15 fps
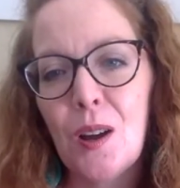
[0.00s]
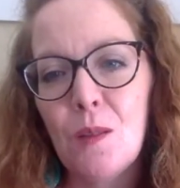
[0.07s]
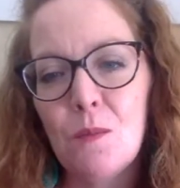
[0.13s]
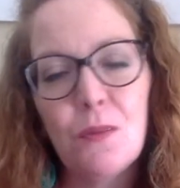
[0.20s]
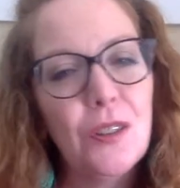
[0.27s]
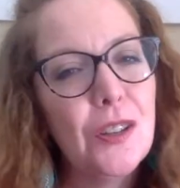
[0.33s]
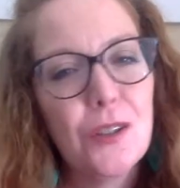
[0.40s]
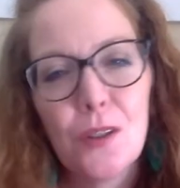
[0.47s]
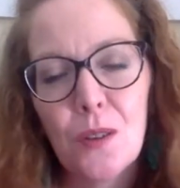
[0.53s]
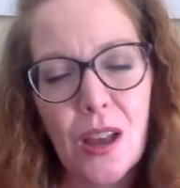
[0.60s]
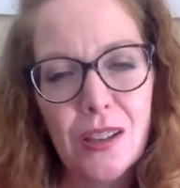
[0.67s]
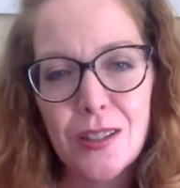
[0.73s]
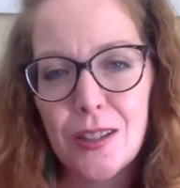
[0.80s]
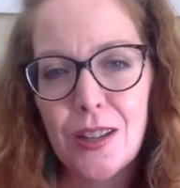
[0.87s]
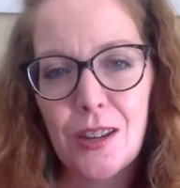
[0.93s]
Please don't
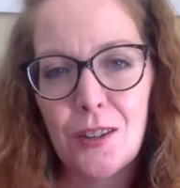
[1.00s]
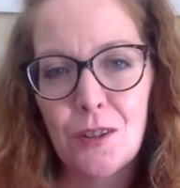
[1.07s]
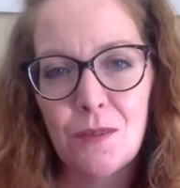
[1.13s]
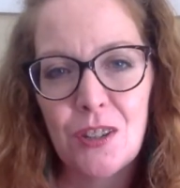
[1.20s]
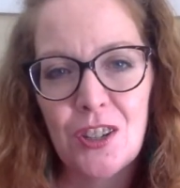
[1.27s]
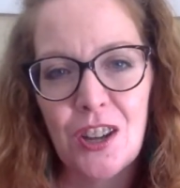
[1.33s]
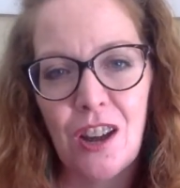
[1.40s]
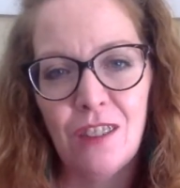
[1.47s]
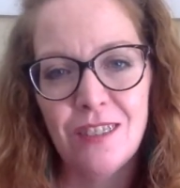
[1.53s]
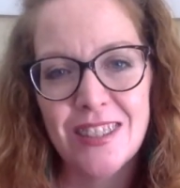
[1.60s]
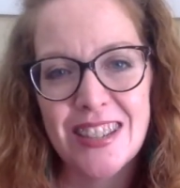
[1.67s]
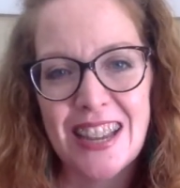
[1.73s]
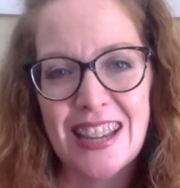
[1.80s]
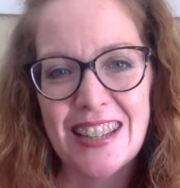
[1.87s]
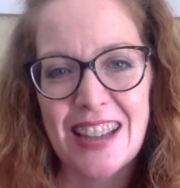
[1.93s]
hesitate to reach out
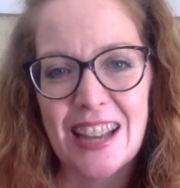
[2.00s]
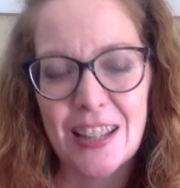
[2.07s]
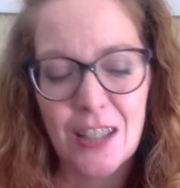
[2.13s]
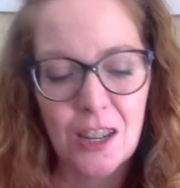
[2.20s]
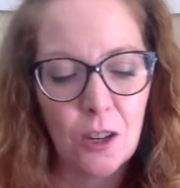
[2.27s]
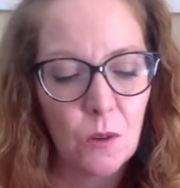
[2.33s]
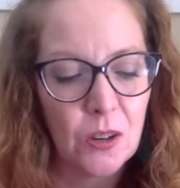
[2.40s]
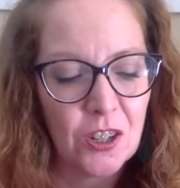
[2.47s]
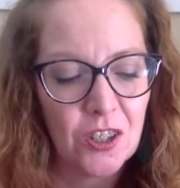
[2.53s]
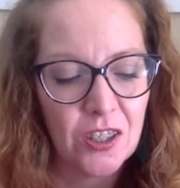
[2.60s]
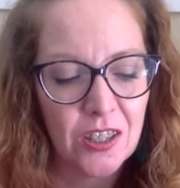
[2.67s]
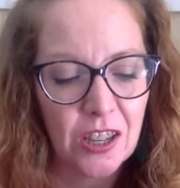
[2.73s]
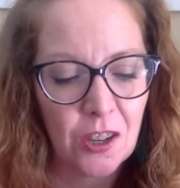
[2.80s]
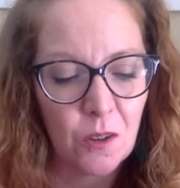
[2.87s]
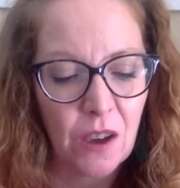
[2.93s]
and ask any questions
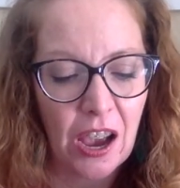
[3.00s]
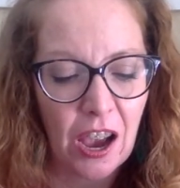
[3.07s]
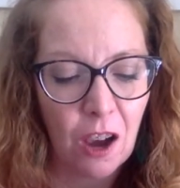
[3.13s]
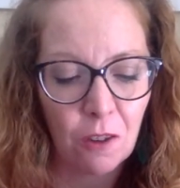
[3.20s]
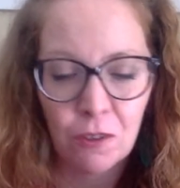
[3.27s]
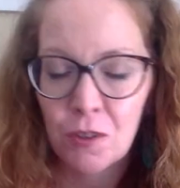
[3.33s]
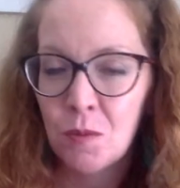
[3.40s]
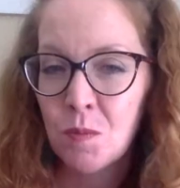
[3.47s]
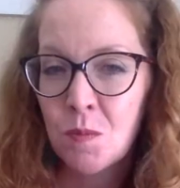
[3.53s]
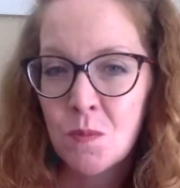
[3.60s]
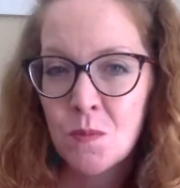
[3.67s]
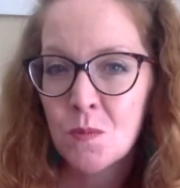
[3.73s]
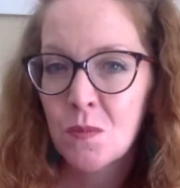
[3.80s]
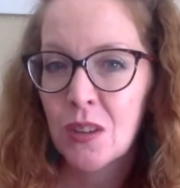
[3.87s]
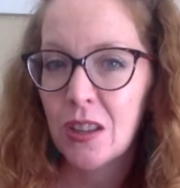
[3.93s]
that you have.
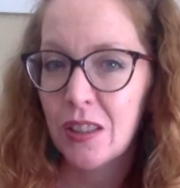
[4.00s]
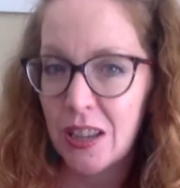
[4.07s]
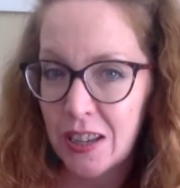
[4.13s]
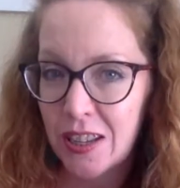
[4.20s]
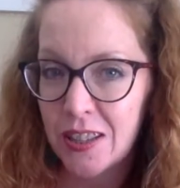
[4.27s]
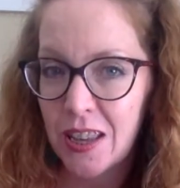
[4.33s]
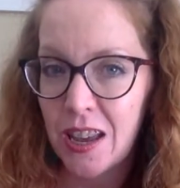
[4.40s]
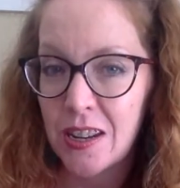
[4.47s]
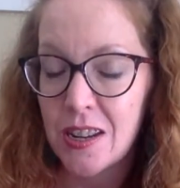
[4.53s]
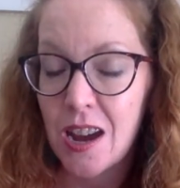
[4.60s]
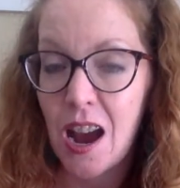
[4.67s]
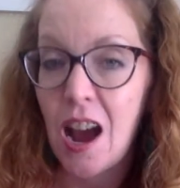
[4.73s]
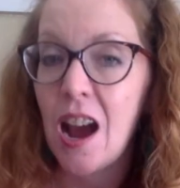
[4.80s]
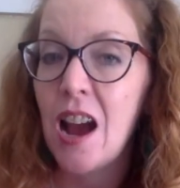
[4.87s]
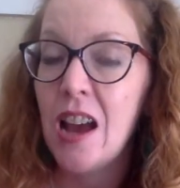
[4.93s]
Like I said,
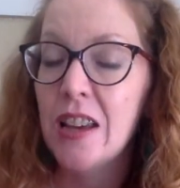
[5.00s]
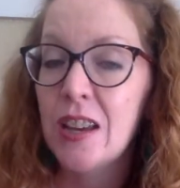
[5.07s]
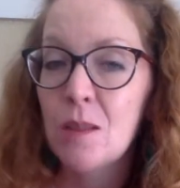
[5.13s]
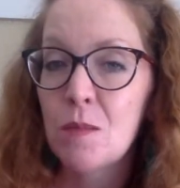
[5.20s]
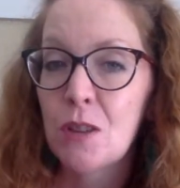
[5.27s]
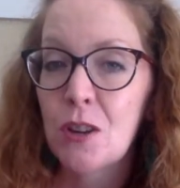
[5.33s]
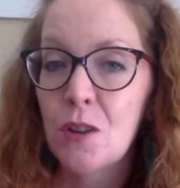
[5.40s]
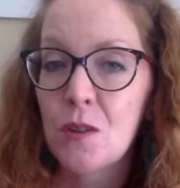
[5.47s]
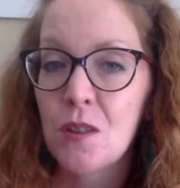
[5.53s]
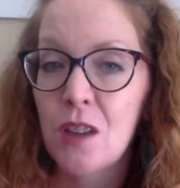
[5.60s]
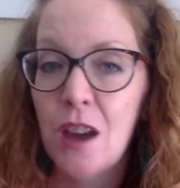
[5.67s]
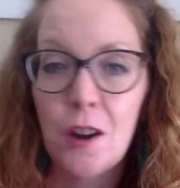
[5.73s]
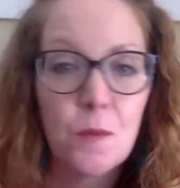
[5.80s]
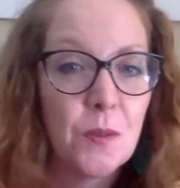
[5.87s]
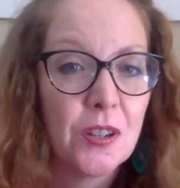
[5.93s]
I come here with
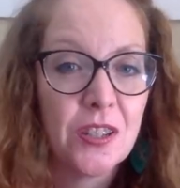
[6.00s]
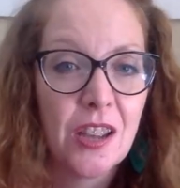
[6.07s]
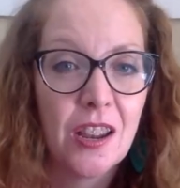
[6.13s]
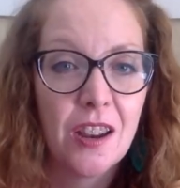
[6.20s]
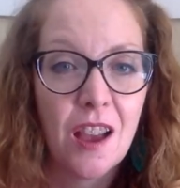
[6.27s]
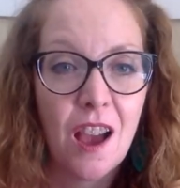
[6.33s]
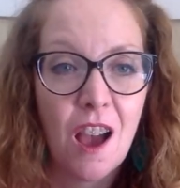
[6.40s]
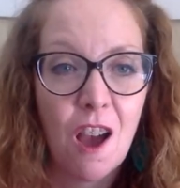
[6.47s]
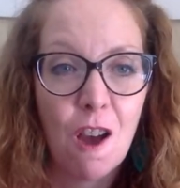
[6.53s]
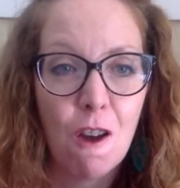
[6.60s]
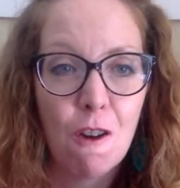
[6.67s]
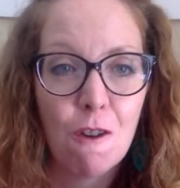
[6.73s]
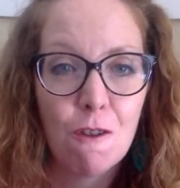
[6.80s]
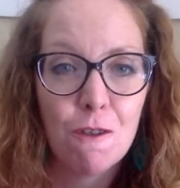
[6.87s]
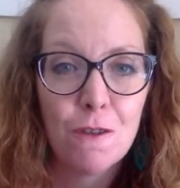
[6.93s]
100%
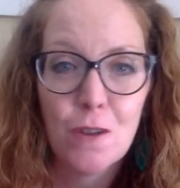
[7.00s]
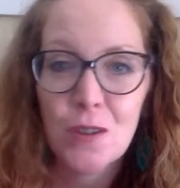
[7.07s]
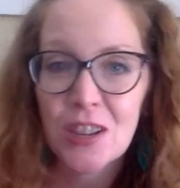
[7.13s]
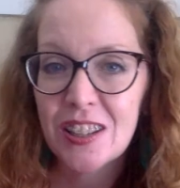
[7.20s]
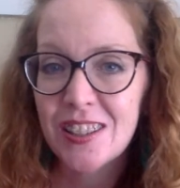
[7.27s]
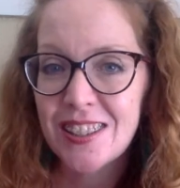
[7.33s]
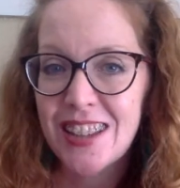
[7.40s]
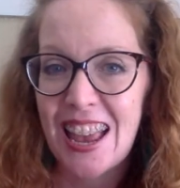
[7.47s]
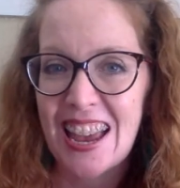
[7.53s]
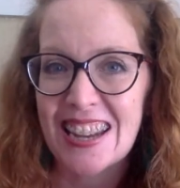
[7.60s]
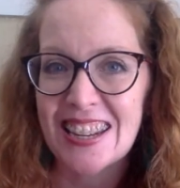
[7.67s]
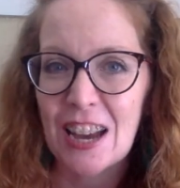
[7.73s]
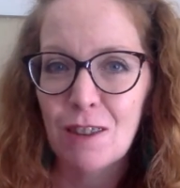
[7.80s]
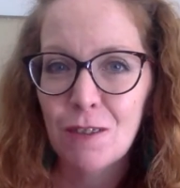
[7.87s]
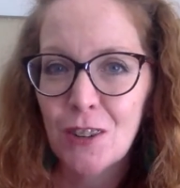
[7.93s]
of focus and
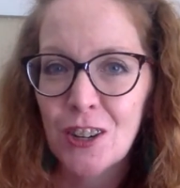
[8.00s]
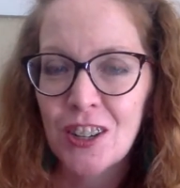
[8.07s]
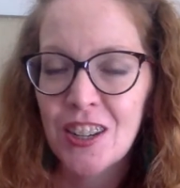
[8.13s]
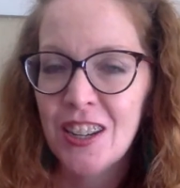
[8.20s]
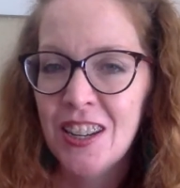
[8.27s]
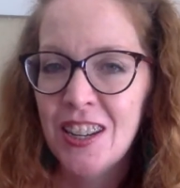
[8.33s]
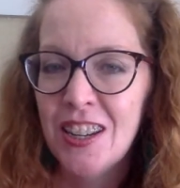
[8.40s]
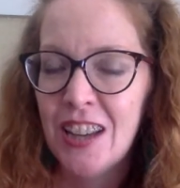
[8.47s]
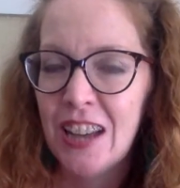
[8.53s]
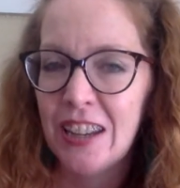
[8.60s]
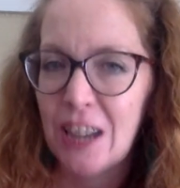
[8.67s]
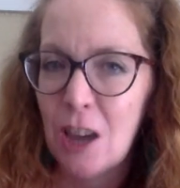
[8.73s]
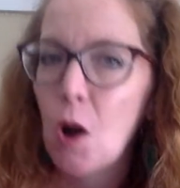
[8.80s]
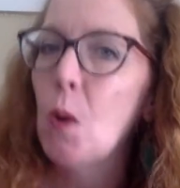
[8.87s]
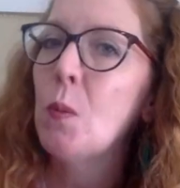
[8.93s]
effort, and I
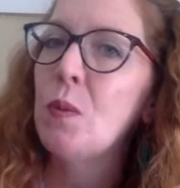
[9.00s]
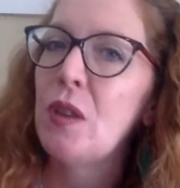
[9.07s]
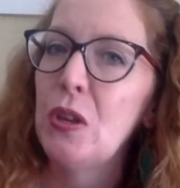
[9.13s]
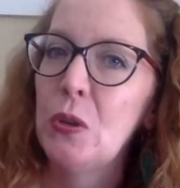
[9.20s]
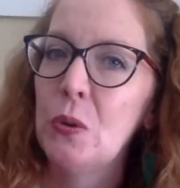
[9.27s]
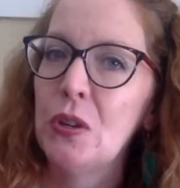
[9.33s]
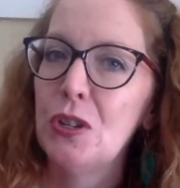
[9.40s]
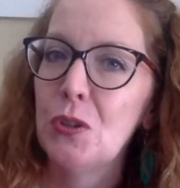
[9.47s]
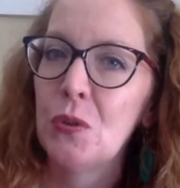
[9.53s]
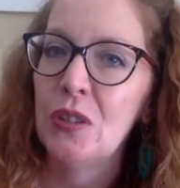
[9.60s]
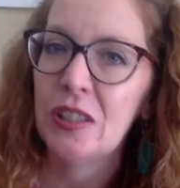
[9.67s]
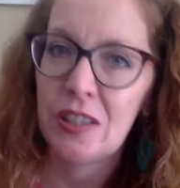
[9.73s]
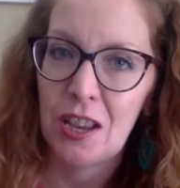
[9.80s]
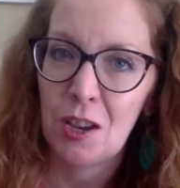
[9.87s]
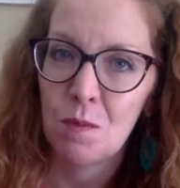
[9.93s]
hope that you can do the
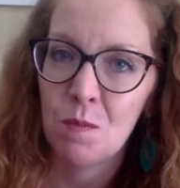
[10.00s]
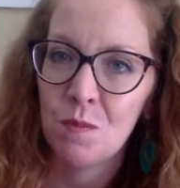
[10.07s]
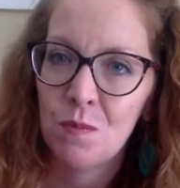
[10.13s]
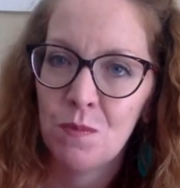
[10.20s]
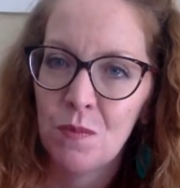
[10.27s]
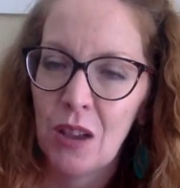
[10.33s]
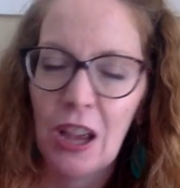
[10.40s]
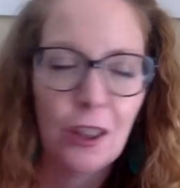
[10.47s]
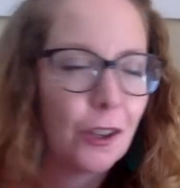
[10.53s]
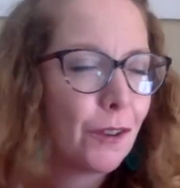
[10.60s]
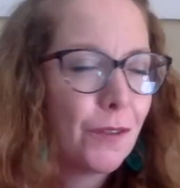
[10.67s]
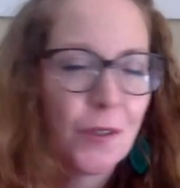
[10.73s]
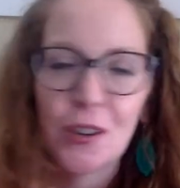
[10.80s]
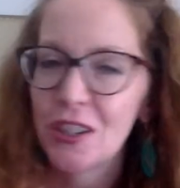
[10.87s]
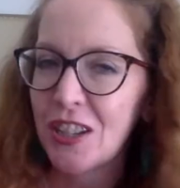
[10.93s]
same. I look
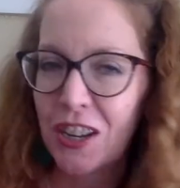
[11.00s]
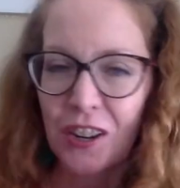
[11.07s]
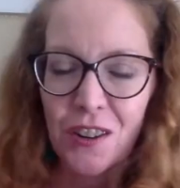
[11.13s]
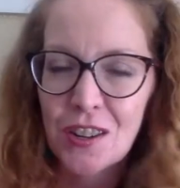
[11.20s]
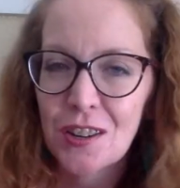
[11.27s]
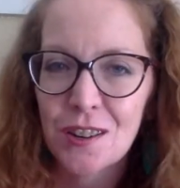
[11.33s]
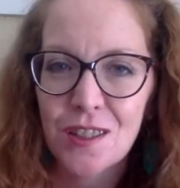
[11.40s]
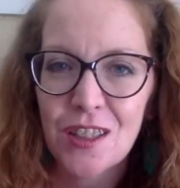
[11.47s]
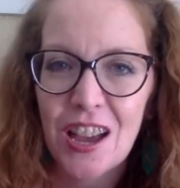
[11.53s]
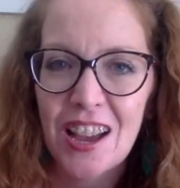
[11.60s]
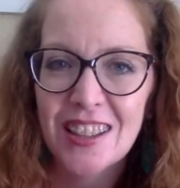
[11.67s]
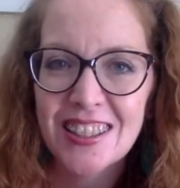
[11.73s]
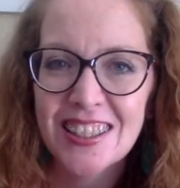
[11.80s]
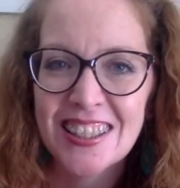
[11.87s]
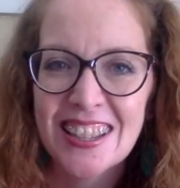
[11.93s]
forward to hearing your
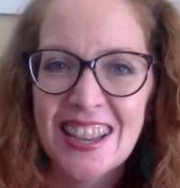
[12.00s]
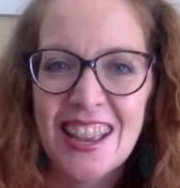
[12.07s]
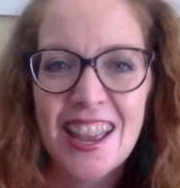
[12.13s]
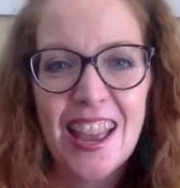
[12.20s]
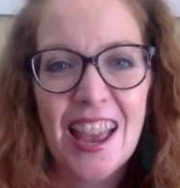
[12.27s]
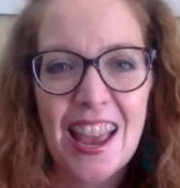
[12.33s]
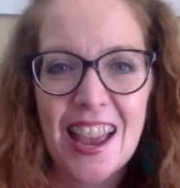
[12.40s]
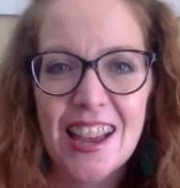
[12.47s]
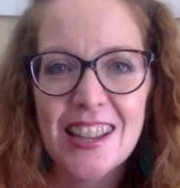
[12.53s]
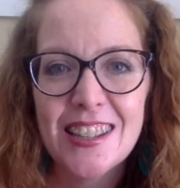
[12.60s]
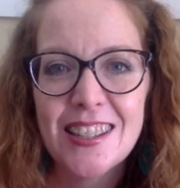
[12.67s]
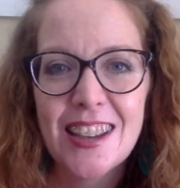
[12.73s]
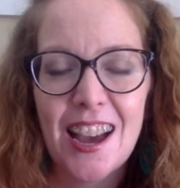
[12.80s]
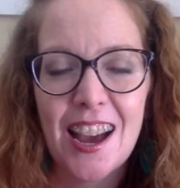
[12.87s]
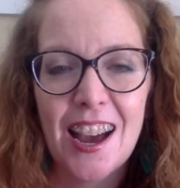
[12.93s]
thoughts,
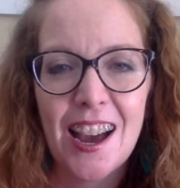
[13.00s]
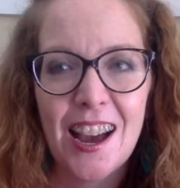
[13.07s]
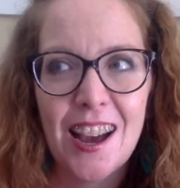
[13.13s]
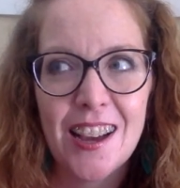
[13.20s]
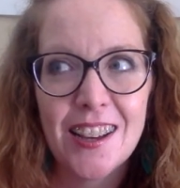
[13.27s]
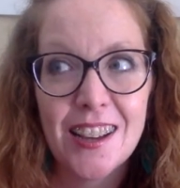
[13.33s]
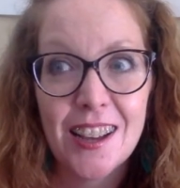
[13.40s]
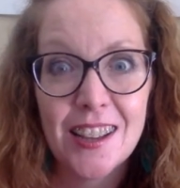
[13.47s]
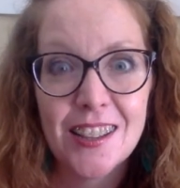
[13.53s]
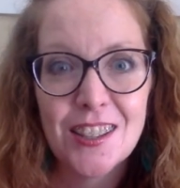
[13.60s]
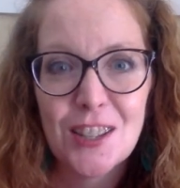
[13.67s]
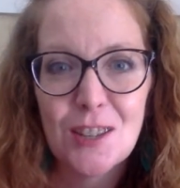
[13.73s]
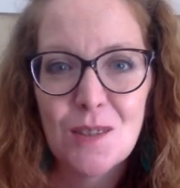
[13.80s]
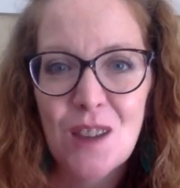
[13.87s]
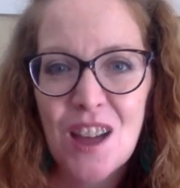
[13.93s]
and I'll
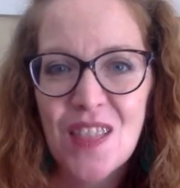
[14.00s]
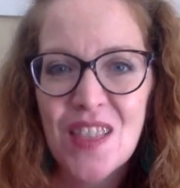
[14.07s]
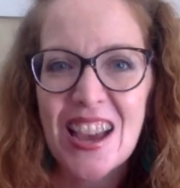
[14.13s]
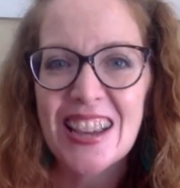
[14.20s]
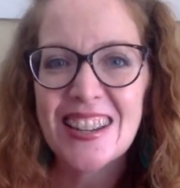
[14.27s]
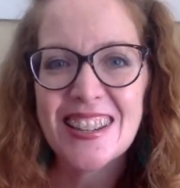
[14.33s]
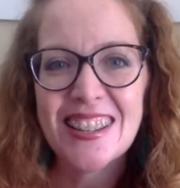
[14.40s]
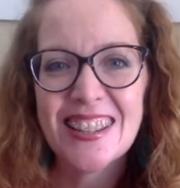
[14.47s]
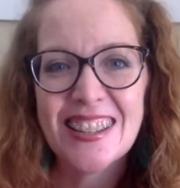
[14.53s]
see you online.